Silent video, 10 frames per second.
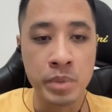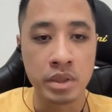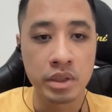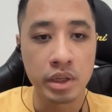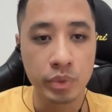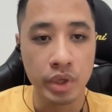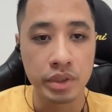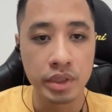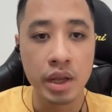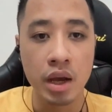The next
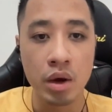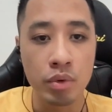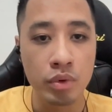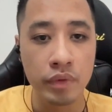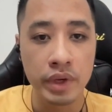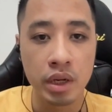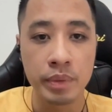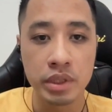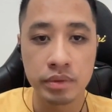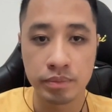question: how were
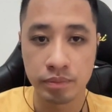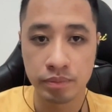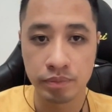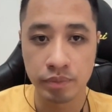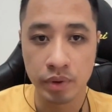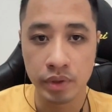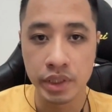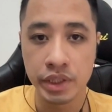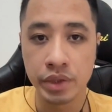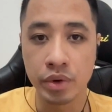Vietnamese
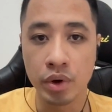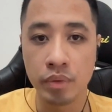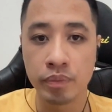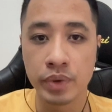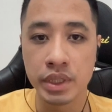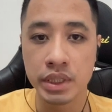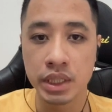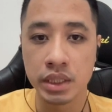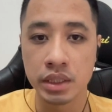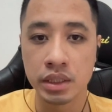political
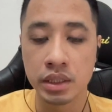prisoners